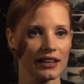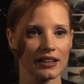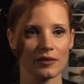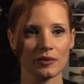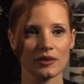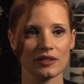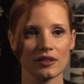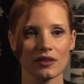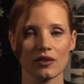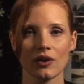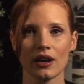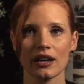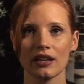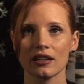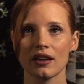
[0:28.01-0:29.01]
It was a
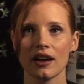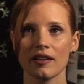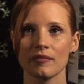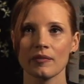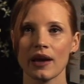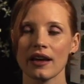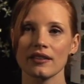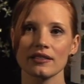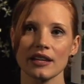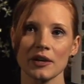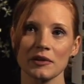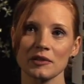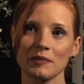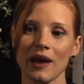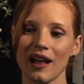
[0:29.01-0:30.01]
great, I've met
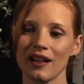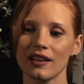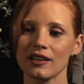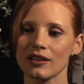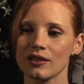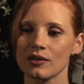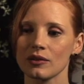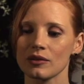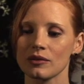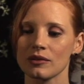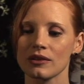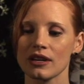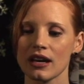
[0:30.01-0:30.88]
Terrence Malick, who